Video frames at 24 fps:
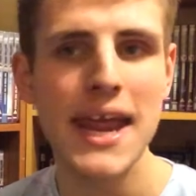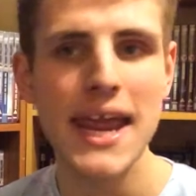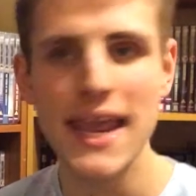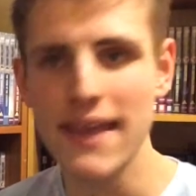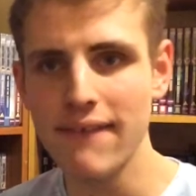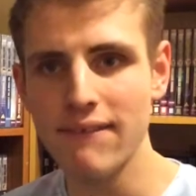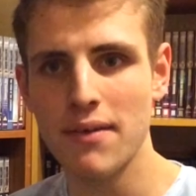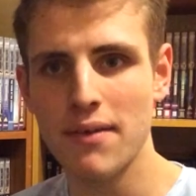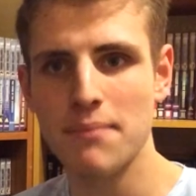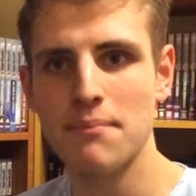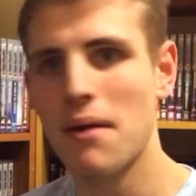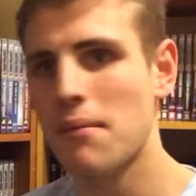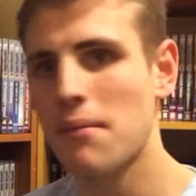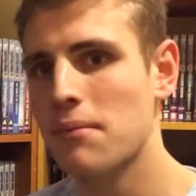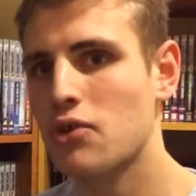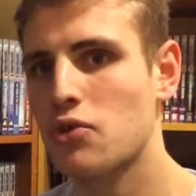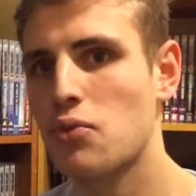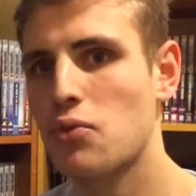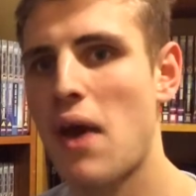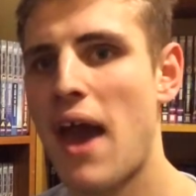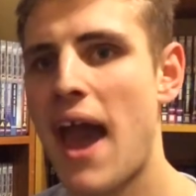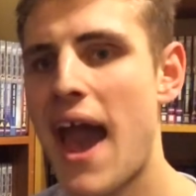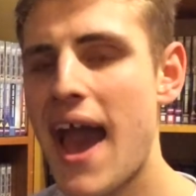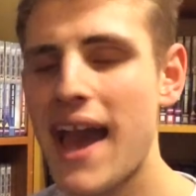even moments
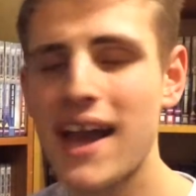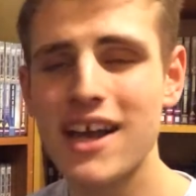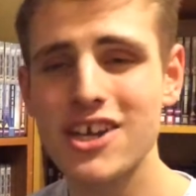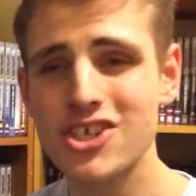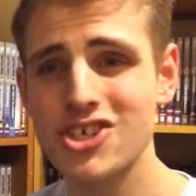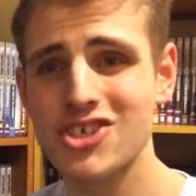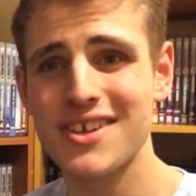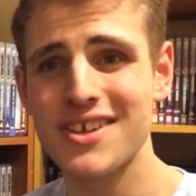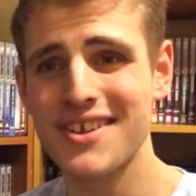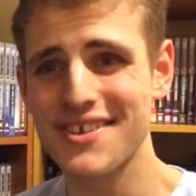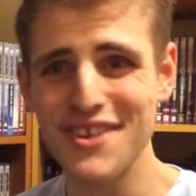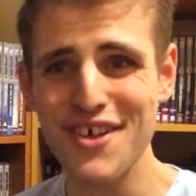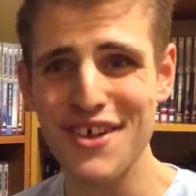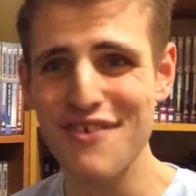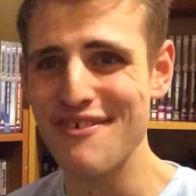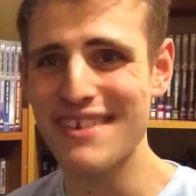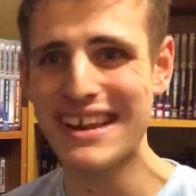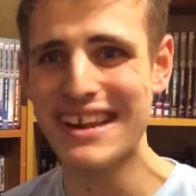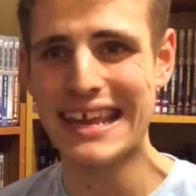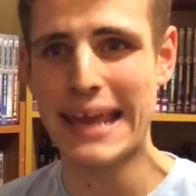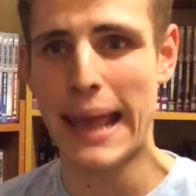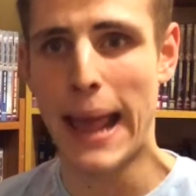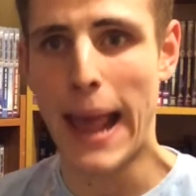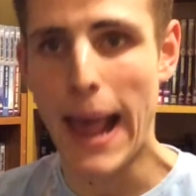where action is not
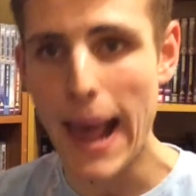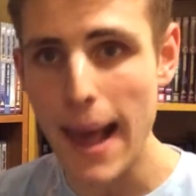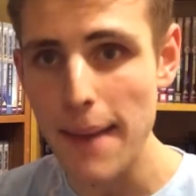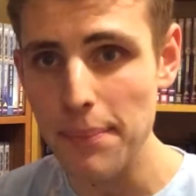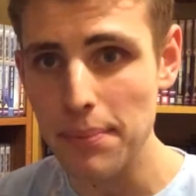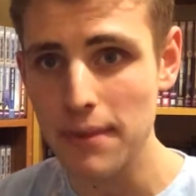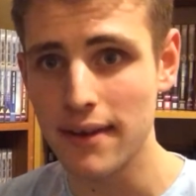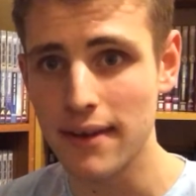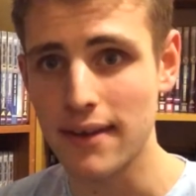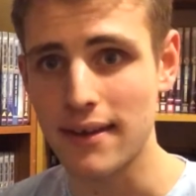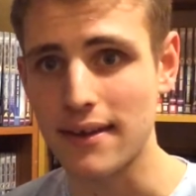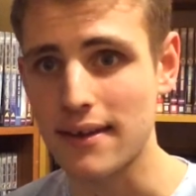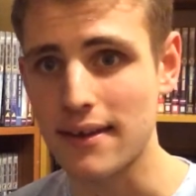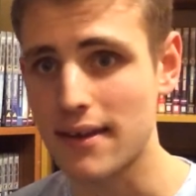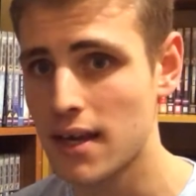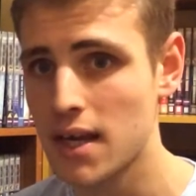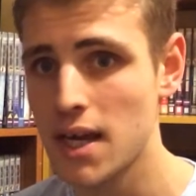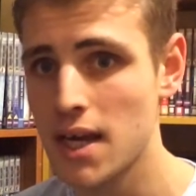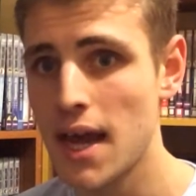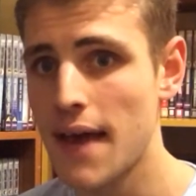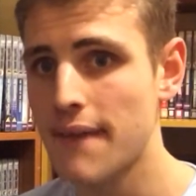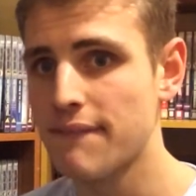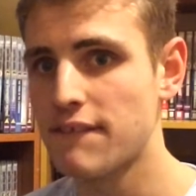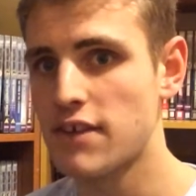really happening.
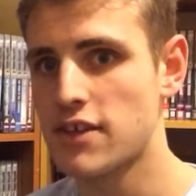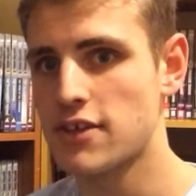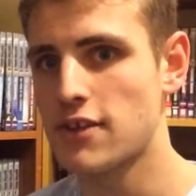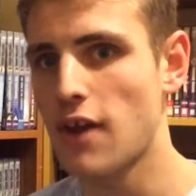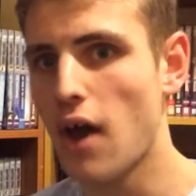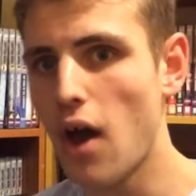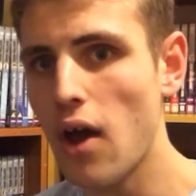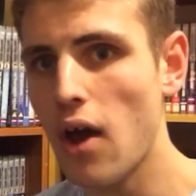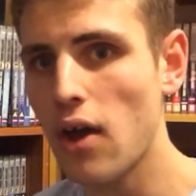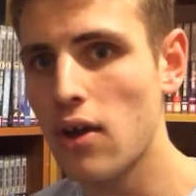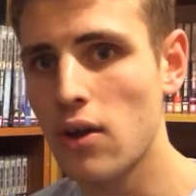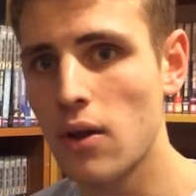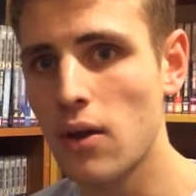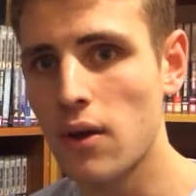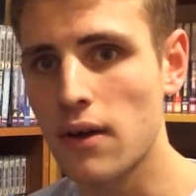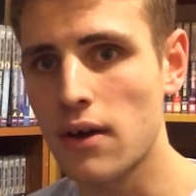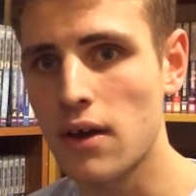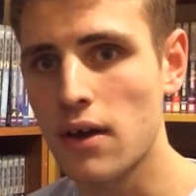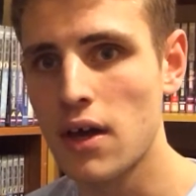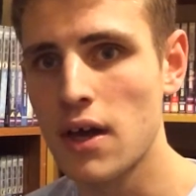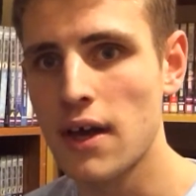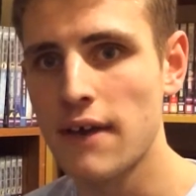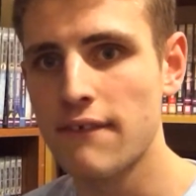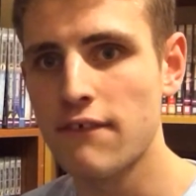The dialogue,
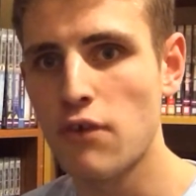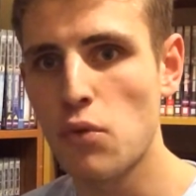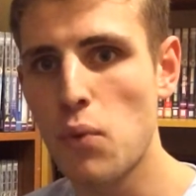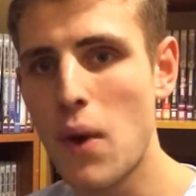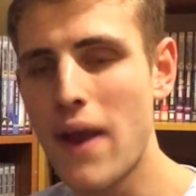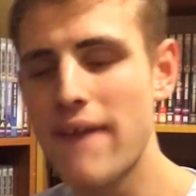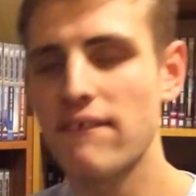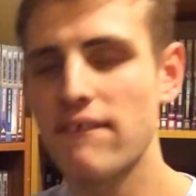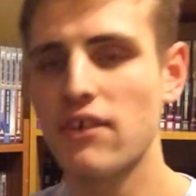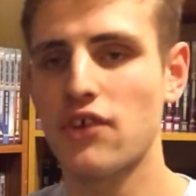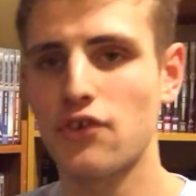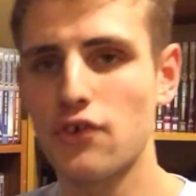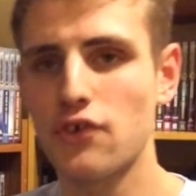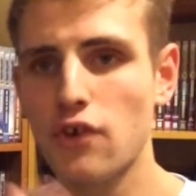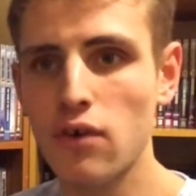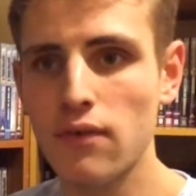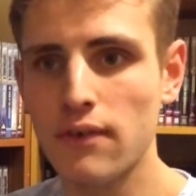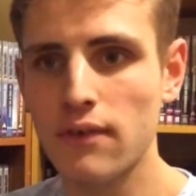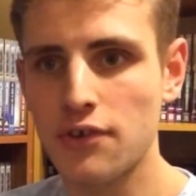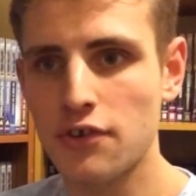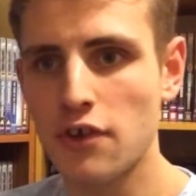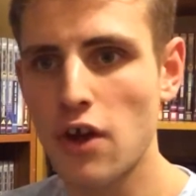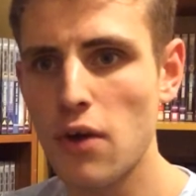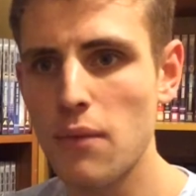the way the
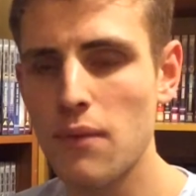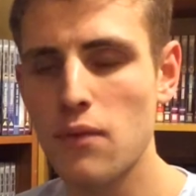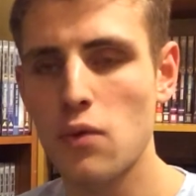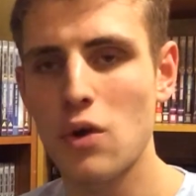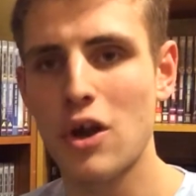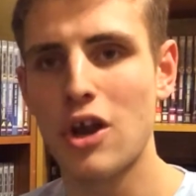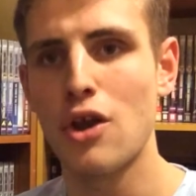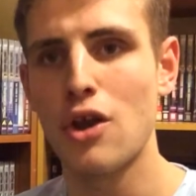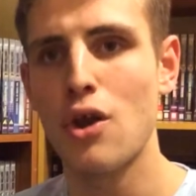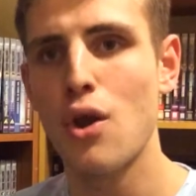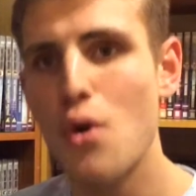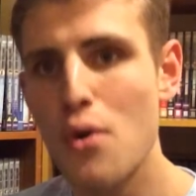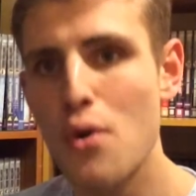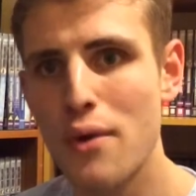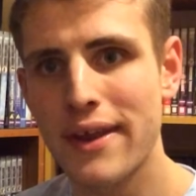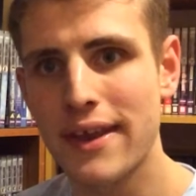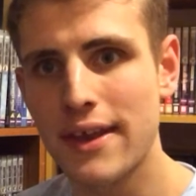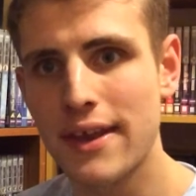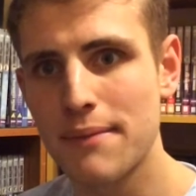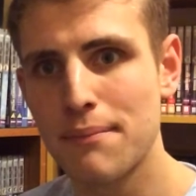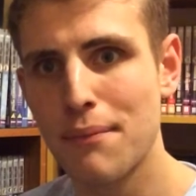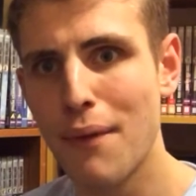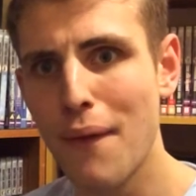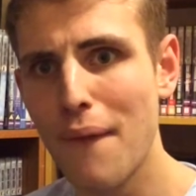story is going, we're
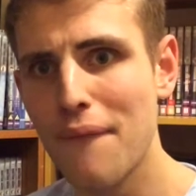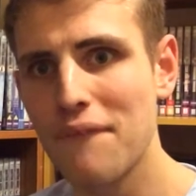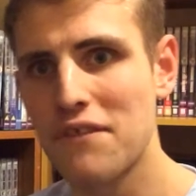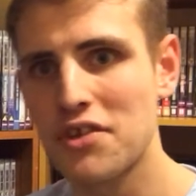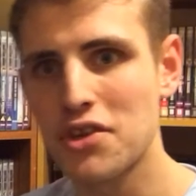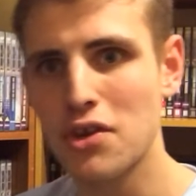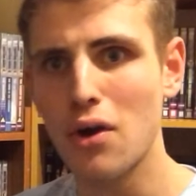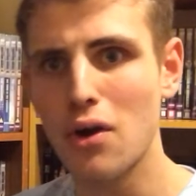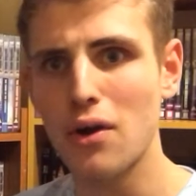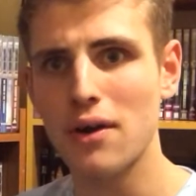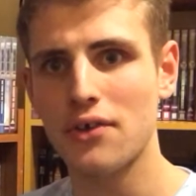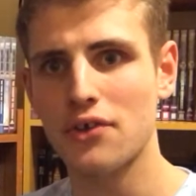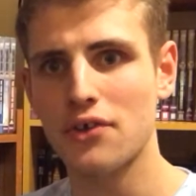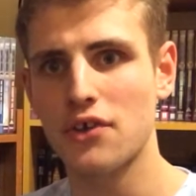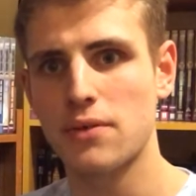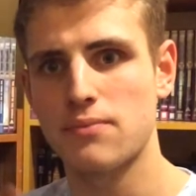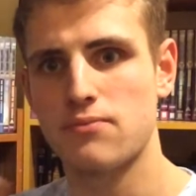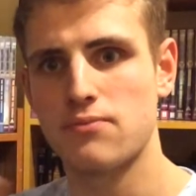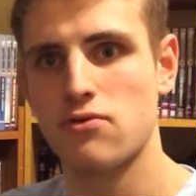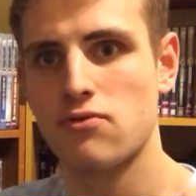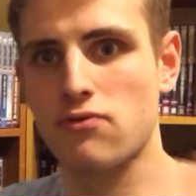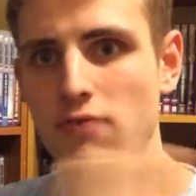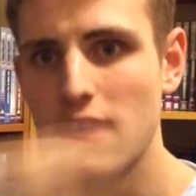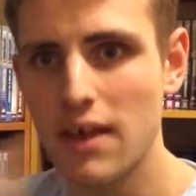learning more, the Daleks are
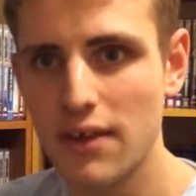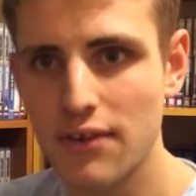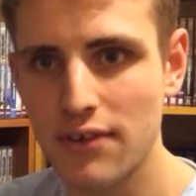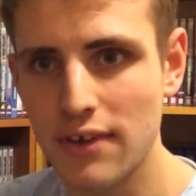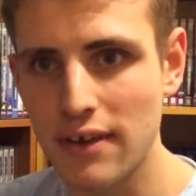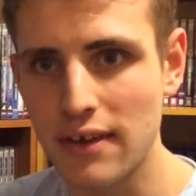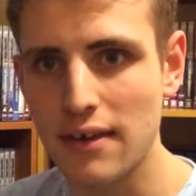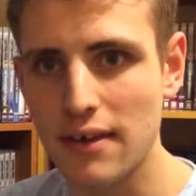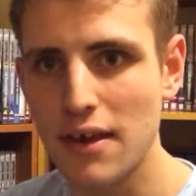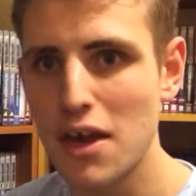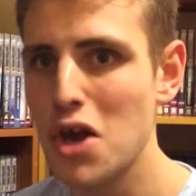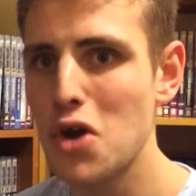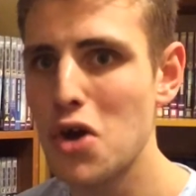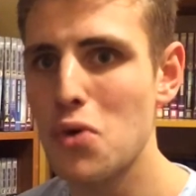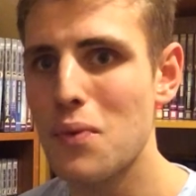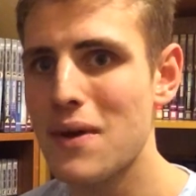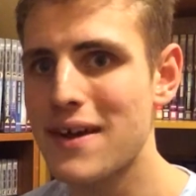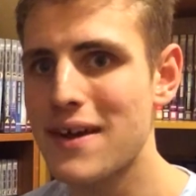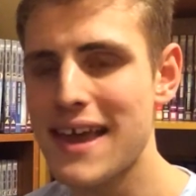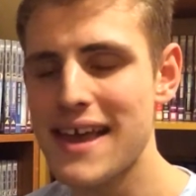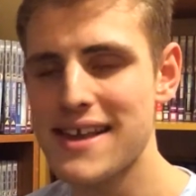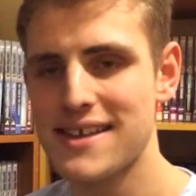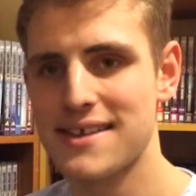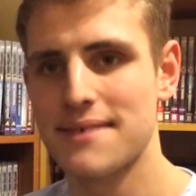progressing, we're
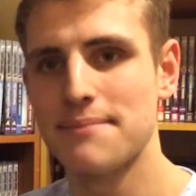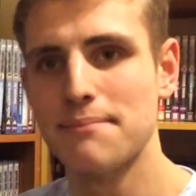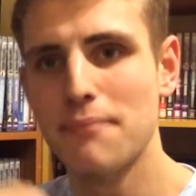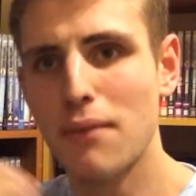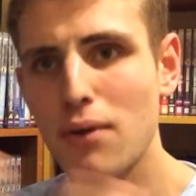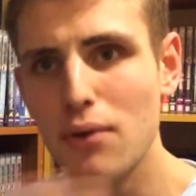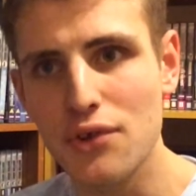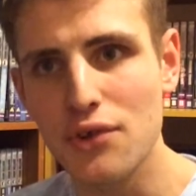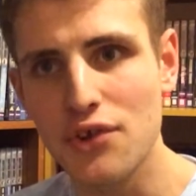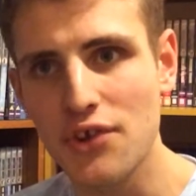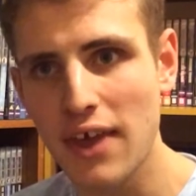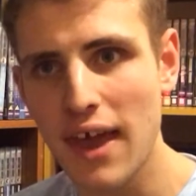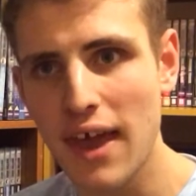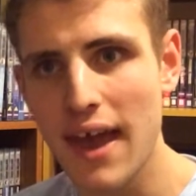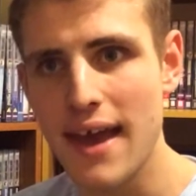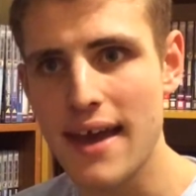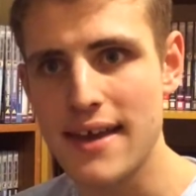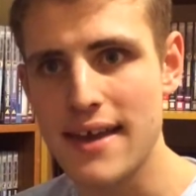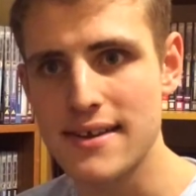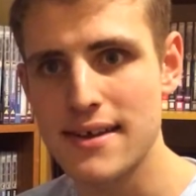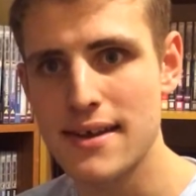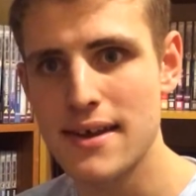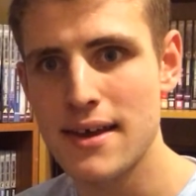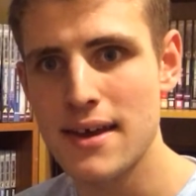getting more
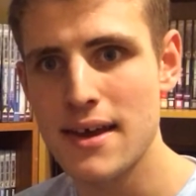scared.